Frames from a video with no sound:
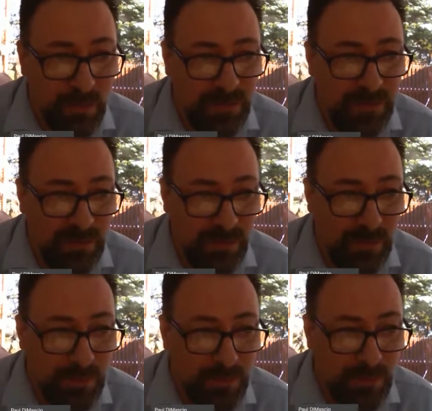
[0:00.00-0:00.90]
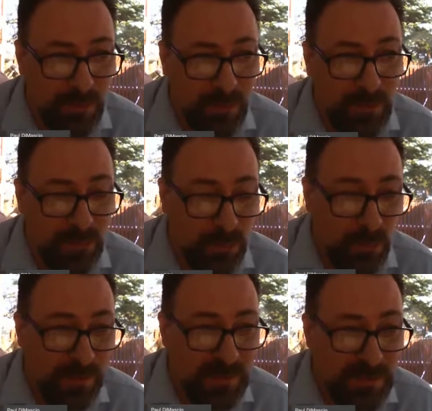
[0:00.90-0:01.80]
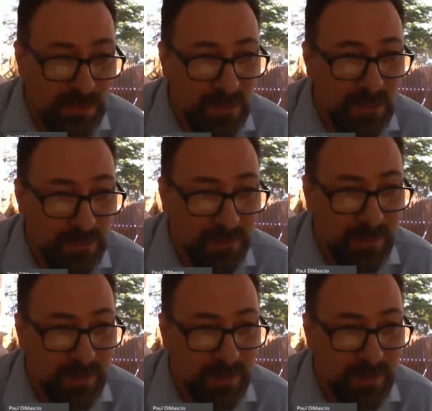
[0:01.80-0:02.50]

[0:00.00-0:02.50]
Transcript: with the group 2 weeks ago,